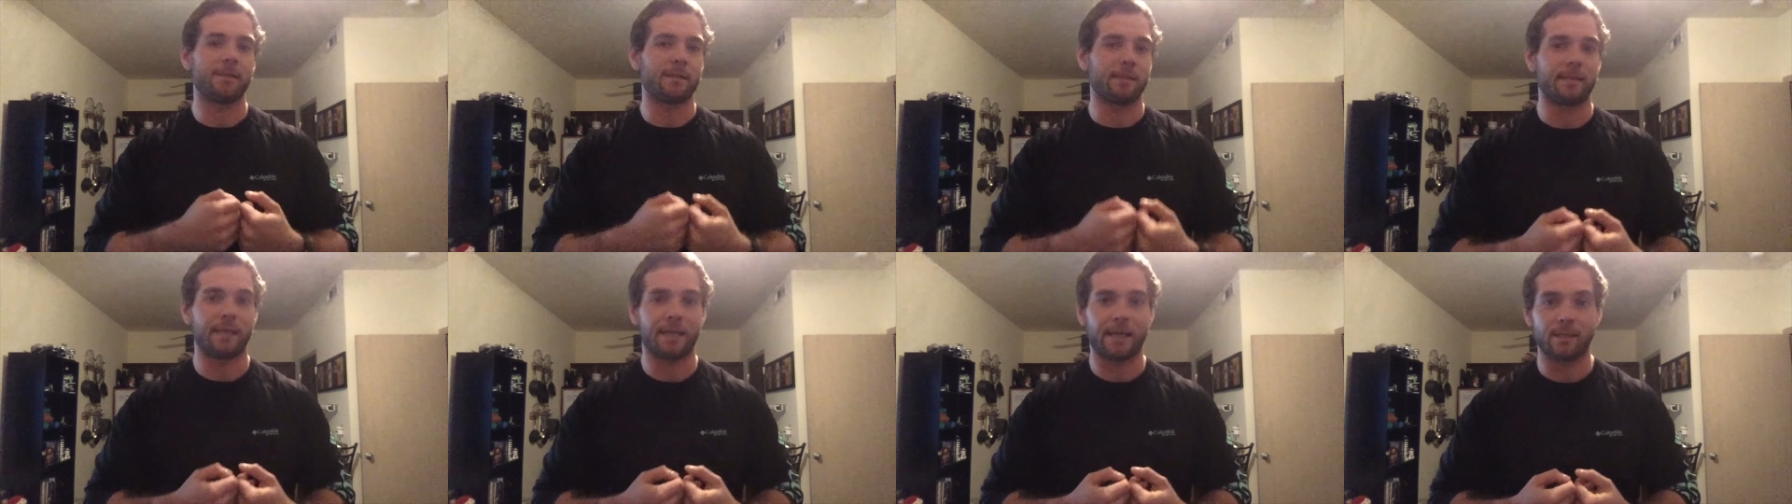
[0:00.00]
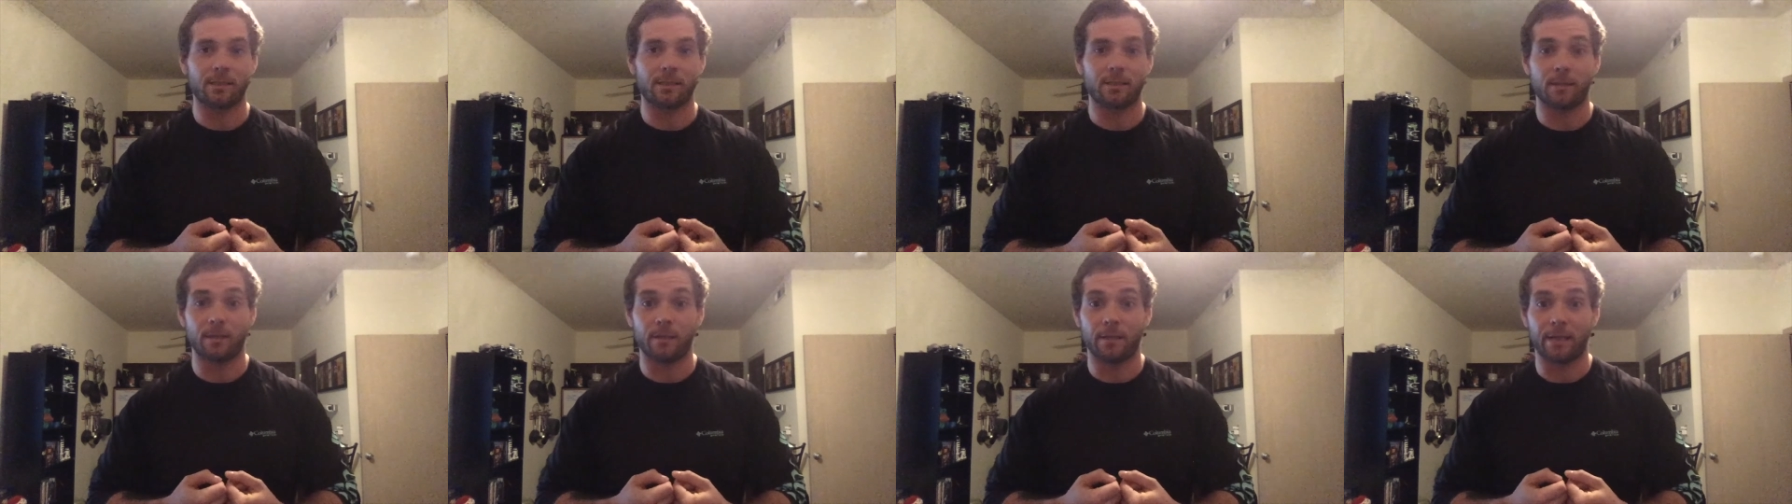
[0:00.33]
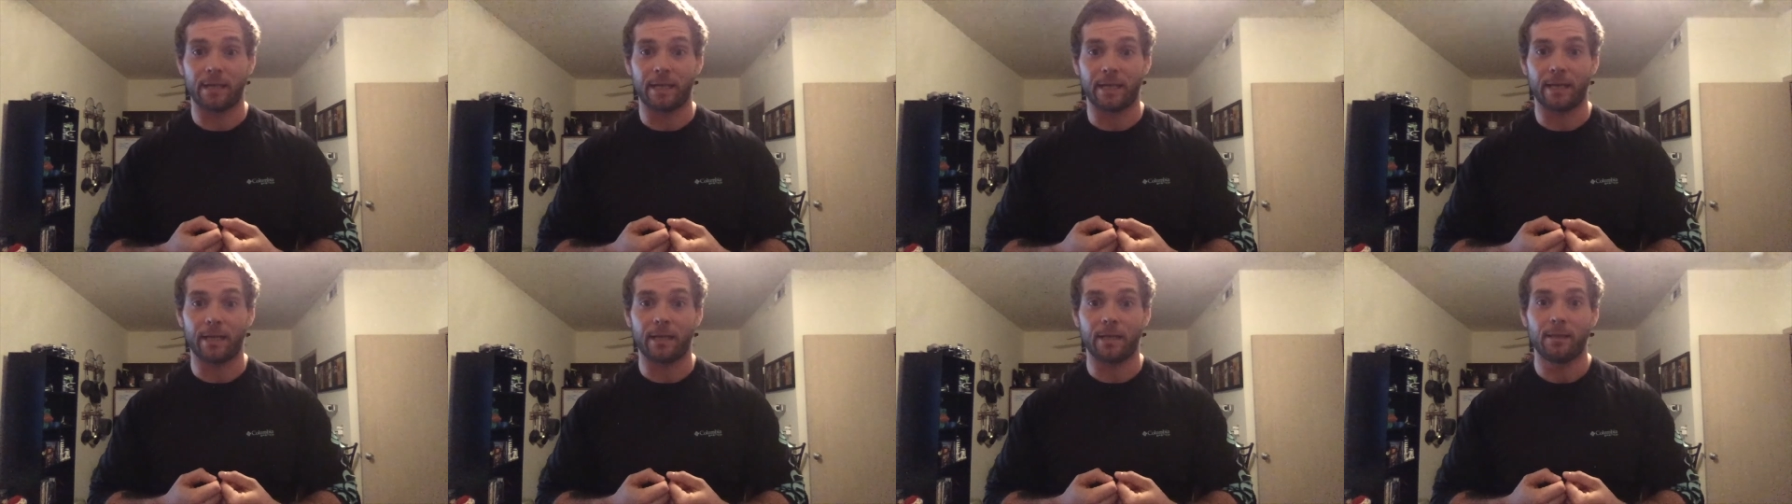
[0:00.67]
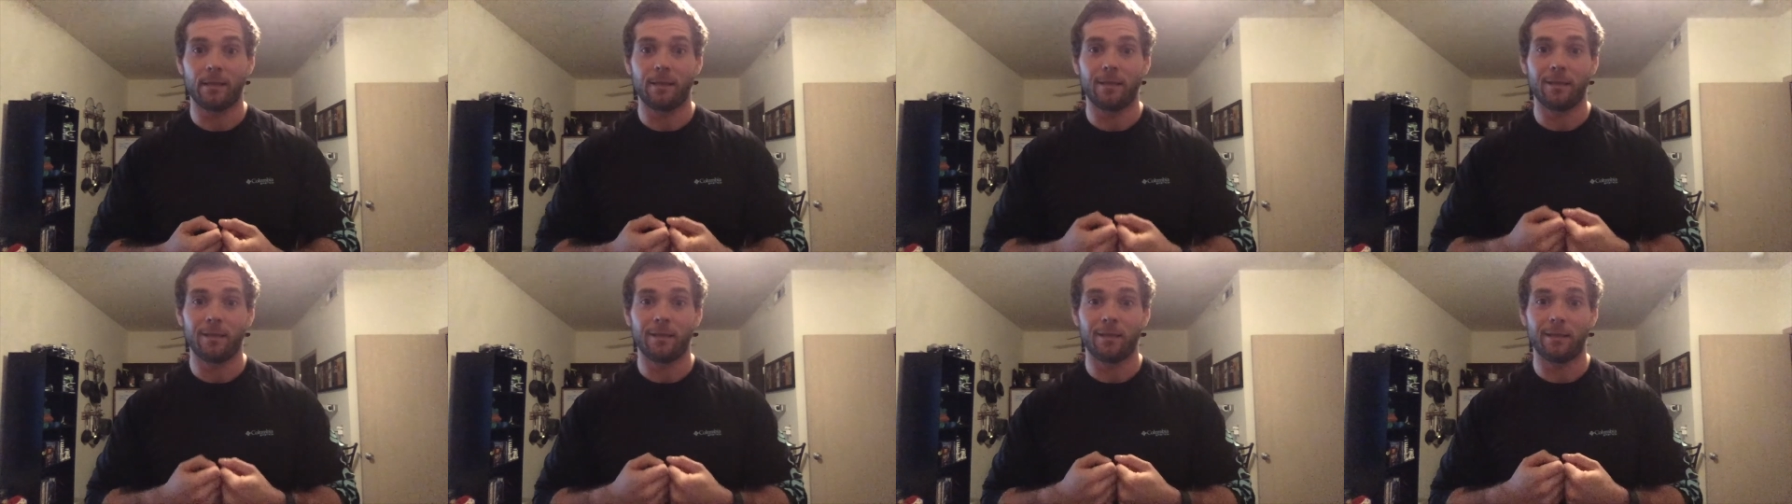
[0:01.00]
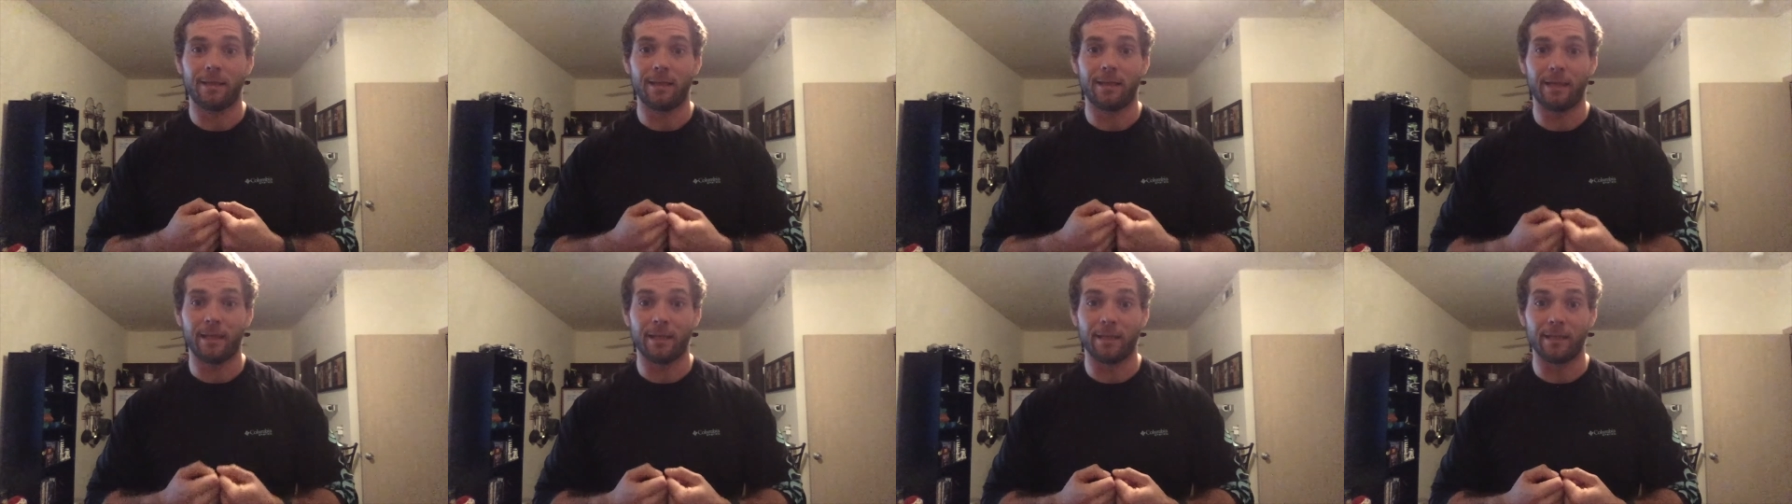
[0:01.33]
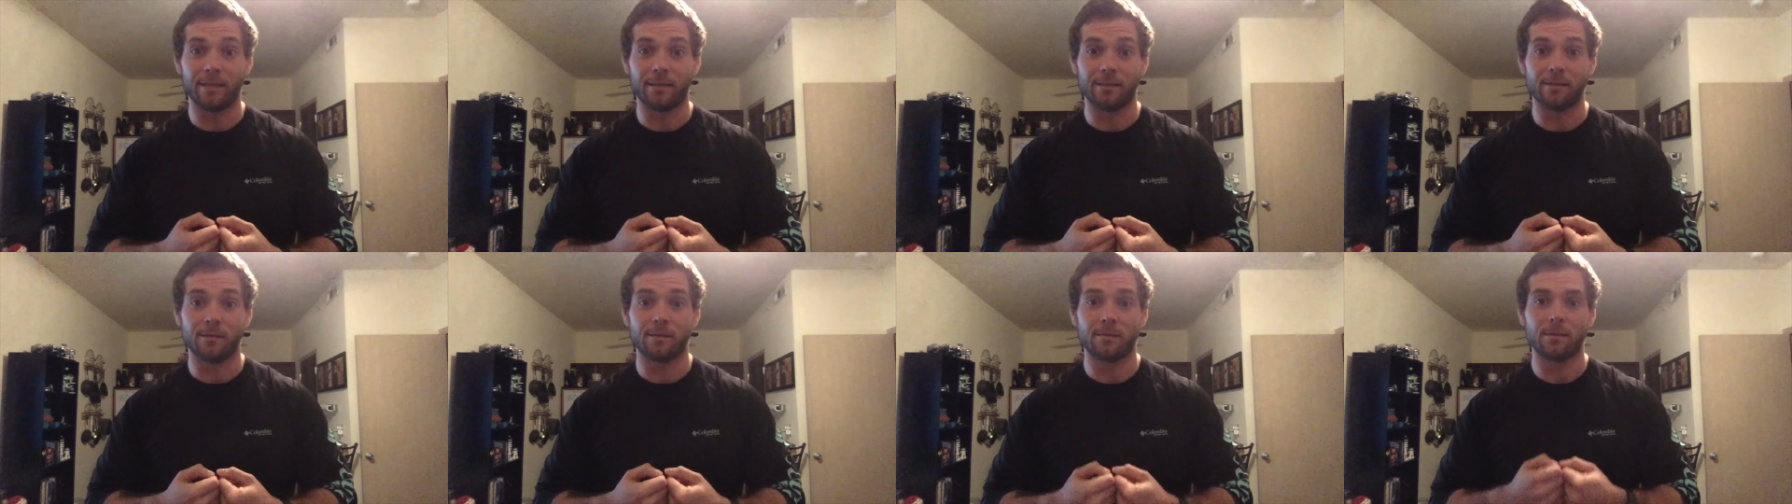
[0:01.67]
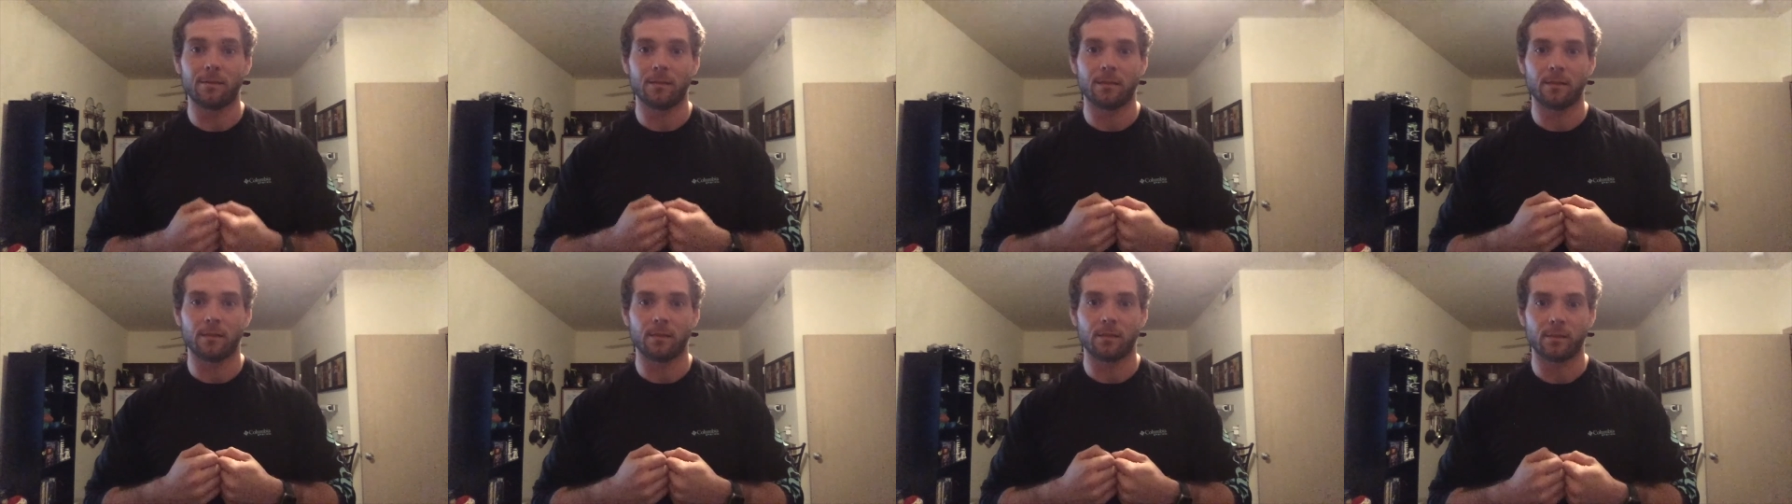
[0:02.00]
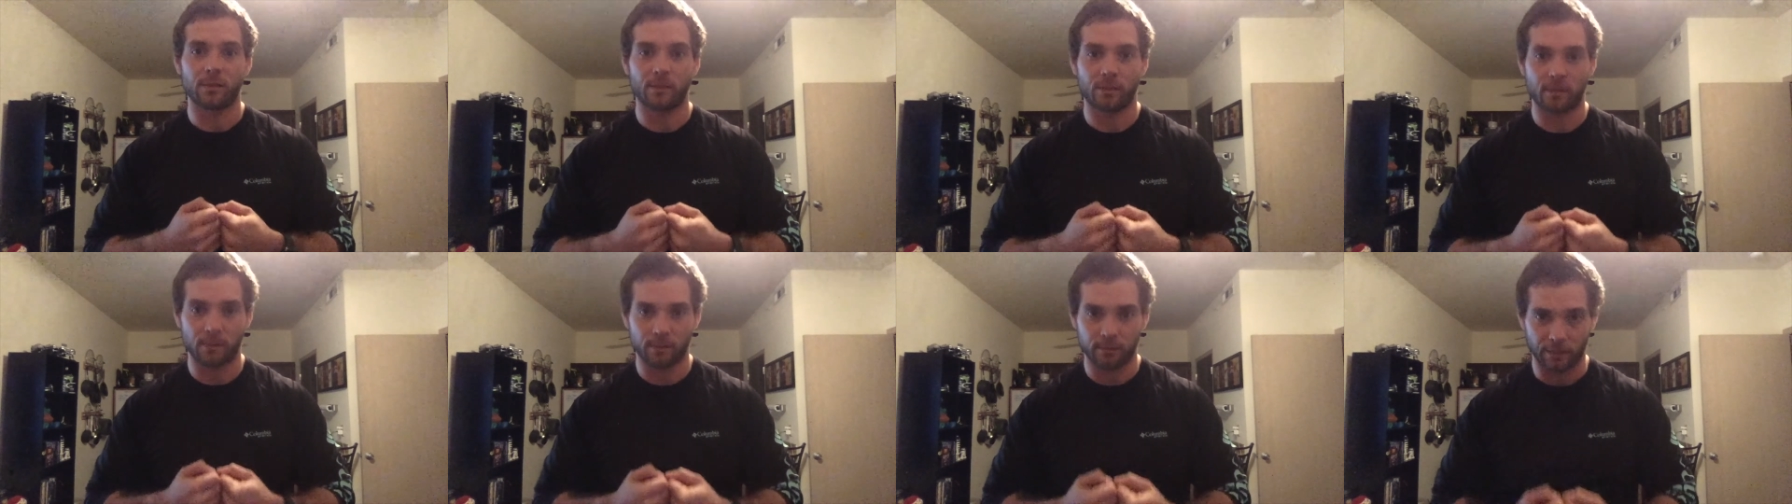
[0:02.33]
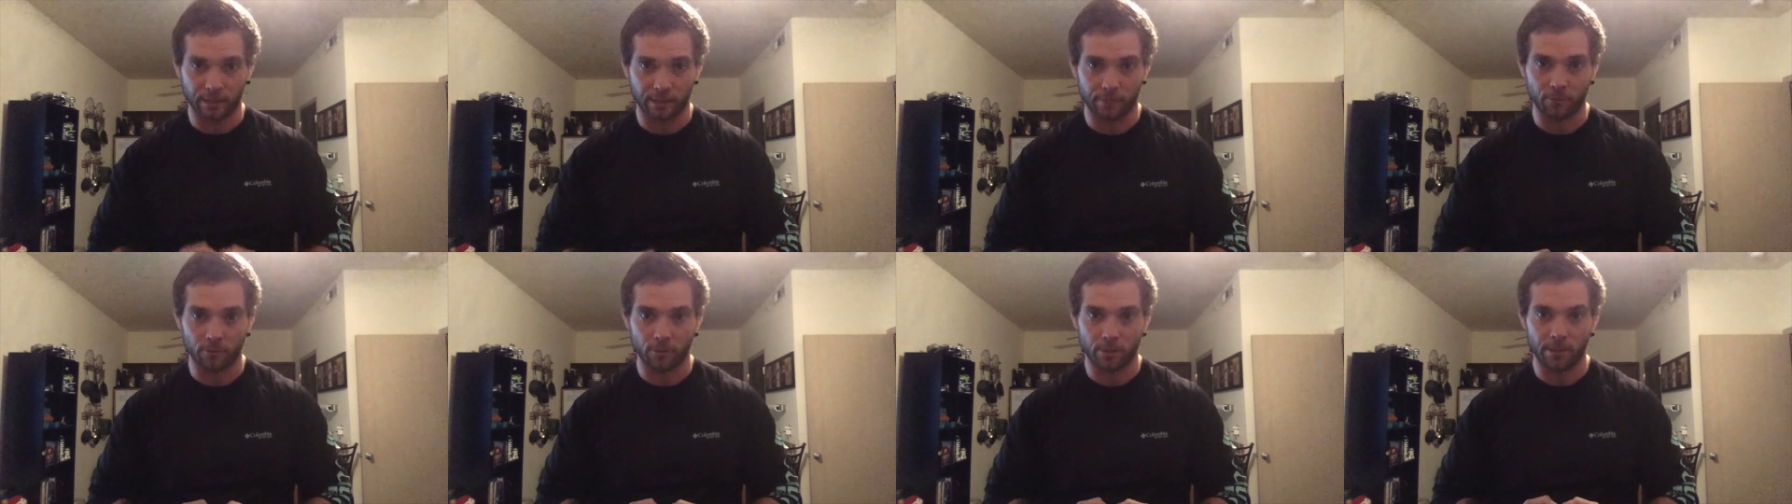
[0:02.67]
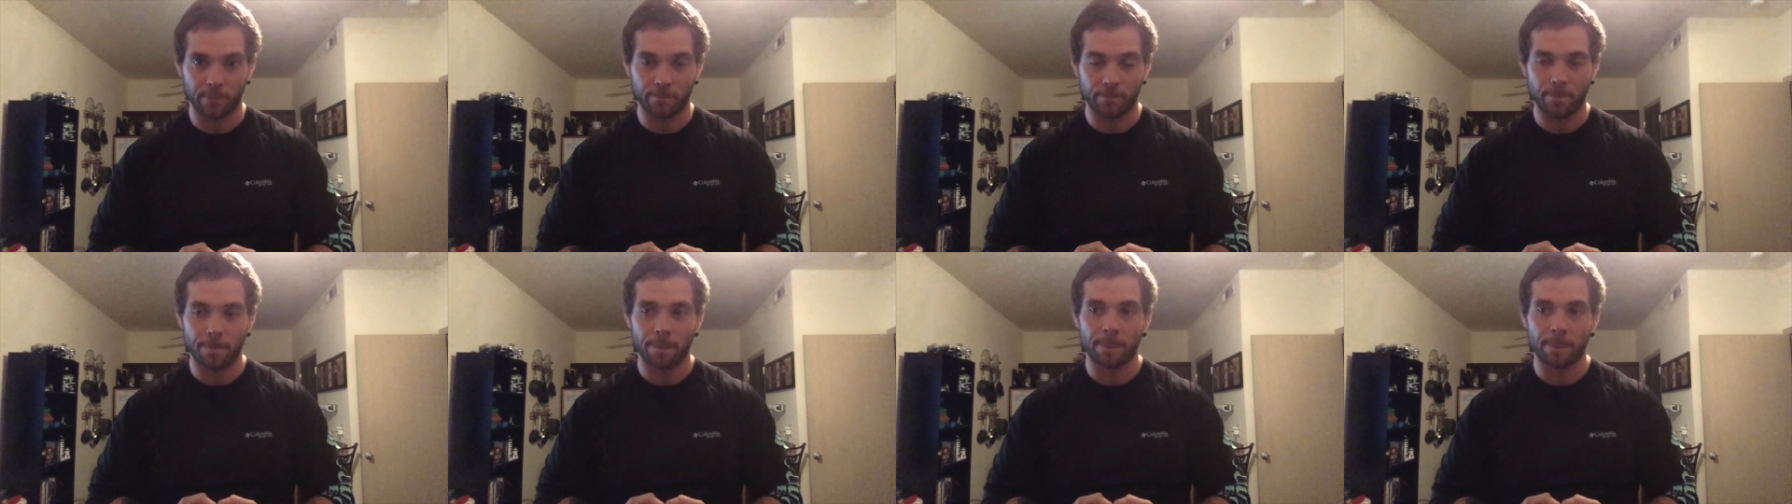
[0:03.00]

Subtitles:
attached to that is slavery.